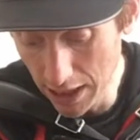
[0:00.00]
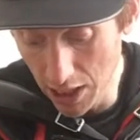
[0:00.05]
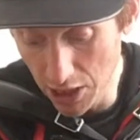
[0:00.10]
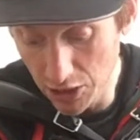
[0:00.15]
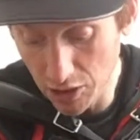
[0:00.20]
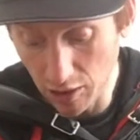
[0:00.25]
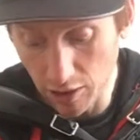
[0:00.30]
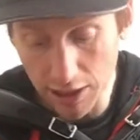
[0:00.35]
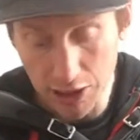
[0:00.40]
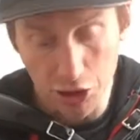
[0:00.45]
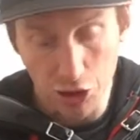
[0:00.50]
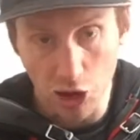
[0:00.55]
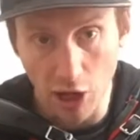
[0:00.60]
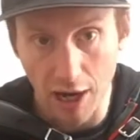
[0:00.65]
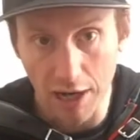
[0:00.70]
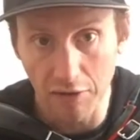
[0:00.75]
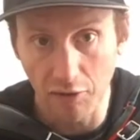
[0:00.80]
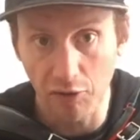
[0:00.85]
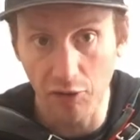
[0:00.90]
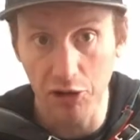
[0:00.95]
So let's
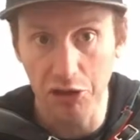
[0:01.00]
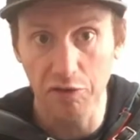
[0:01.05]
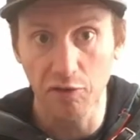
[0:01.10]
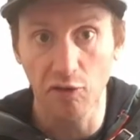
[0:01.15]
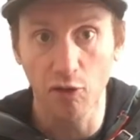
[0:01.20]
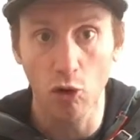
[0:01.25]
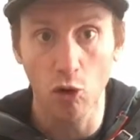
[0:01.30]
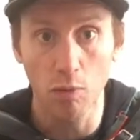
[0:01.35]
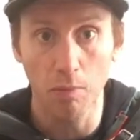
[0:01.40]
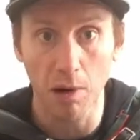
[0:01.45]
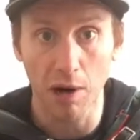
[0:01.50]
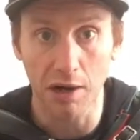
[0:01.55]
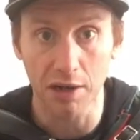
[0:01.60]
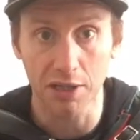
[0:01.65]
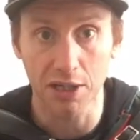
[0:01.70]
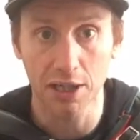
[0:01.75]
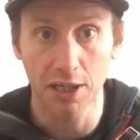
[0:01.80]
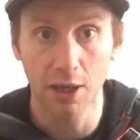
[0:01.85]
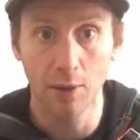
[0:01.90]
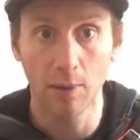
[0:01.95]
try the first 4
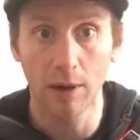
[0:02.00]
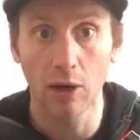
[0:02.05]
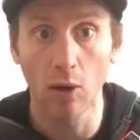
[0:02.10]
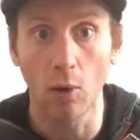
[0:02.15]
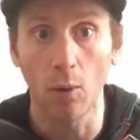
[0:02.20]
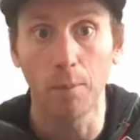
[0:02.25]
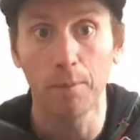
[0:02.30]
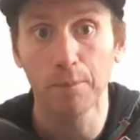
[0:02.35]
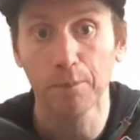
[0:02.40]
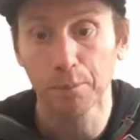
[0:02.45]
bars. Here we go.